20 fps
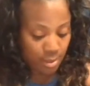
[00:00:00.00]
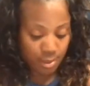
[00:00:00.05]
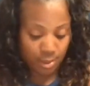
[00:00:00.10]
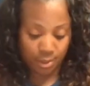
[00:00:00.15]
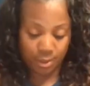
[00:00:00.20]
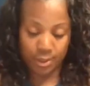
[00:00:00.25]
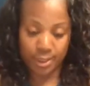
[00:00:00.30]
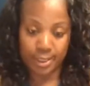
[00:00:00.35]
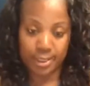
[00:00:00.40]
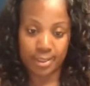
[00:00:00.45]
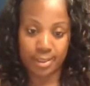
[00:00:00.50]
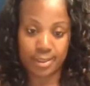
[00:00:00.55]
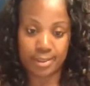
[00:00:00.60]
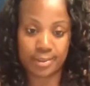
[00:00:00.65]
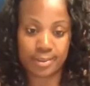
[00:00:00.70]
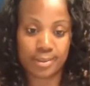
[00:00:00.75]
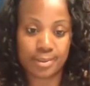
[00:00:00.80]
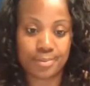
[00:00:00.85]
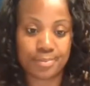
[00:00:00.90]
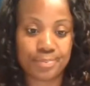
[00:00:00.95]
All right,
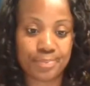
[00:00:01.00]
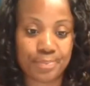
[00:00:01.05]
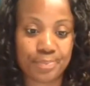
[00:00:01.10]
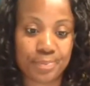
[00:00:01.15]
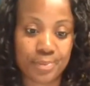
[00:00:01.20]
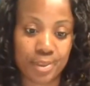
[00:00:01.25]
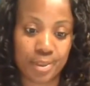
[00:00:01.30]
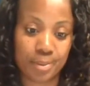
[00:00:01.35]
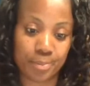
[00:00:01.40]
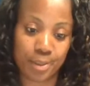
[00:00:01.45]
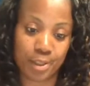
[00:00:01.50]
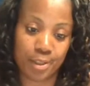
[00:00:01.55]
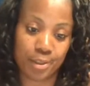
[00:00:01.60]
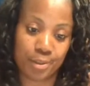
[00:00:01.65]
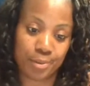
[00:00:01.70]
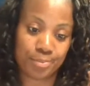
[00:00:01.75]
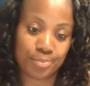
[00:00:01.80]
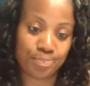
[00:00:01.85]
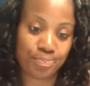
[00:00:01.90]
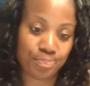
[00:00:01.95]
guys. I'm
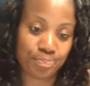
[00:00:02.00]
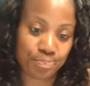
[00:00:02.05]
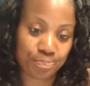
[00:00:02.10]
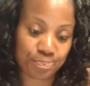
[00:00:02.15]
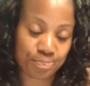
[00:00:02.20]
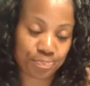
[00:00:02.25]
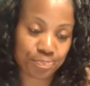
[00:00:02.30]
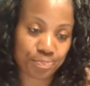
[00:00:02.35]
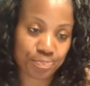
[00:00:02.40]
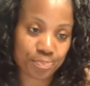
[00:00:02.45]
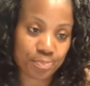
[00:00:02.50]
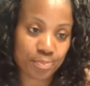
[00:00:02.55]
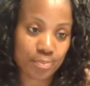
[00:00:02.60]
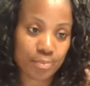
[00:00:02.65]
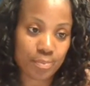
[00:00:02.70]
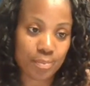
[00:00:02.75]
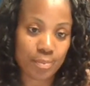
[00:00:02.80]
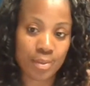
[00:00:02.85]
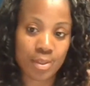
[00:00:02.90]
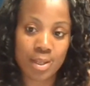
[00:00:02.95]
gone.
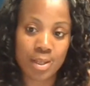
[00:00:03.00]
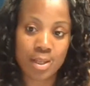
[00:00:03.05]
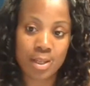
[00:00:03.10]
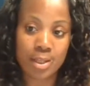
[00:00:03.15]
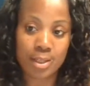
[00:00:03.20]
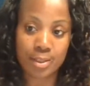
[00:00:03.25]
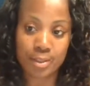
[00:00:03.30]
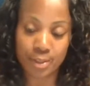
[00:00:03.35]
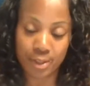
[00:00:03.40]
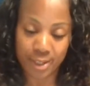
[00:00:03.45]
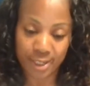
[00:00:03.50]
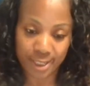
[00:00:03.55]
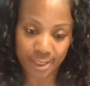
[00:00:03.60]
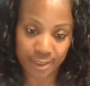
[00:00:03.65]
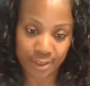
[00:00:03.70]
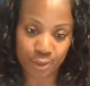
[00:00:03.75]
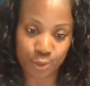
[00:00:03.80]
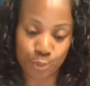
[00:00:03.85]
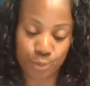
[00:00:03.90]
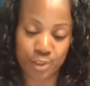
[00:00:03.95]
Y'all got
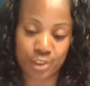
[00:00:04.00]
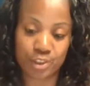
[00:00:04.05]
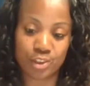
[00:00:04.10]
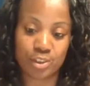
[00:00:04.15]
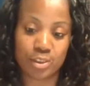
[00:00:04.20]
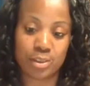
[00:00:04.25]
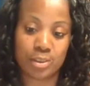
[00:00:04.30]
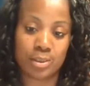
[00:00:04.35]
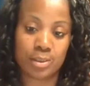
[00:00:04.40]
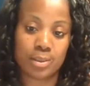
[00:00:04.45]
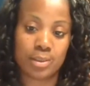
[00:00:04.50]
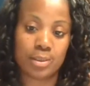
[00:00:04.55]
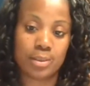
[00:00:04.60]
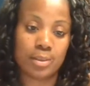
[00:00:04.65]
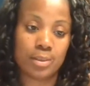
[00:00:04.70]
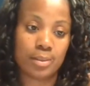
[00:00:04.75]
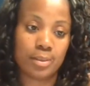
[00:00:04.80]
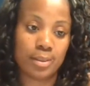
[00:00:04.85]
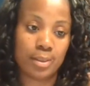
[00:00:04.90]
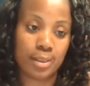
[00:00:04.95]
any questions?
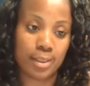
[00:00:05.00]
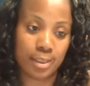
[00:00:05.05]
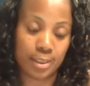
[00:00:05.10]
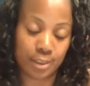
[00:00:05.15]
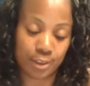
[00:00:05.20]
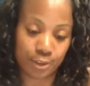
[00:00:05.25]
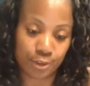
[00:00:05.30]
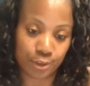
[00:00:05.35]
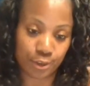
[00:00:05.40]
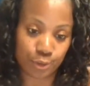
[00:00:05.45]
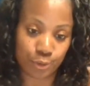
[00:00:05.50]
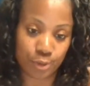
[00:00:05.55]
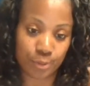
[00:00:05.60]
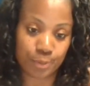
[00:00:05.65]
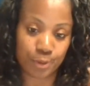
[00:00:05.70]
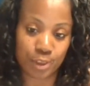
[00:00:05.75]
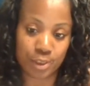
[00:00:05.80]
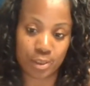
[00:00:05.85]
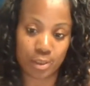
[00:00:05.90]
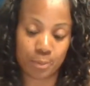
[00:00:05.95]
In the
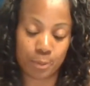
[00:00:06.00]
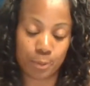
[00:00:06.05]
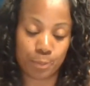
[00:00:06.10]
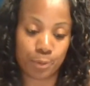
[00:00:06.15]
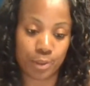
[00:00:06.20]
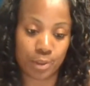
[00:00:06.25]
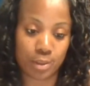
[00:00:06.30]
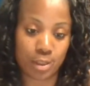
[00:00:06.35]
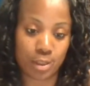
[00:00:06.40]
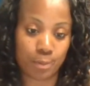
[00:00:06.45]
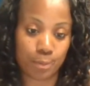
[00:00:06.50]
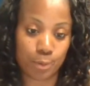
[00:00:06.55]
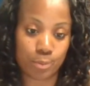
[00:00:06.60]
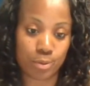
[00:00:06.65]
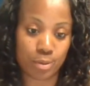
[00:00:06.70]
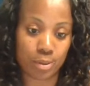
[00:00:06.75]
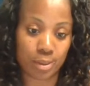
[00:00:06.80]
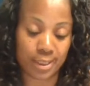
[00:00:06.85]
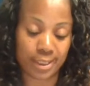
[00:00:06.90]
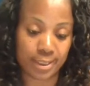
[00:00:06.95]
description, I'm going to put a couple
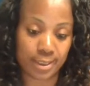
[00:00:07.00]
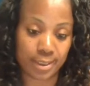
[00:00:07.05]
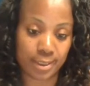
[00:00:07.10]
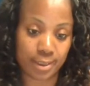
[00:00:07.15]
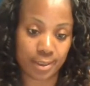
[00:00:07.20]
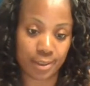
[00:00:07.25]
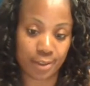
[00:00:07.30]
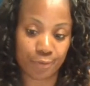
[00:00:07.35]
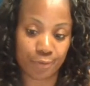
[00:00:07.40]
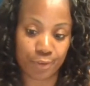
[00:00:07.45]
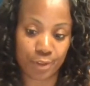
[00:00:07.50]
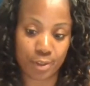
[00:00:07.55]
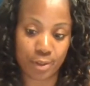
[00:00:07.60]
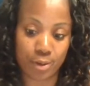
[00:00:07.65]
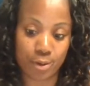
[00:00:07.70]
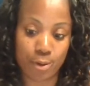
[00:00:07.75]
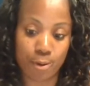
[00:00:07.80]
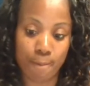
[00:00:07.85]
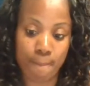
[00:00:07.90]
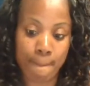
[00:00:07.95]
more links in there for
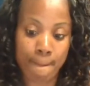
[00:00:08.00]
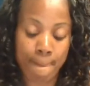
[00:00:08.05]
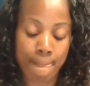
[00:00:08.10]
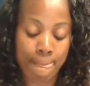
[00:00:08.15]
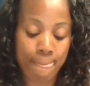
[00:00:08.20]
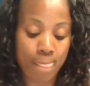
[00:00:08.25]
y'all.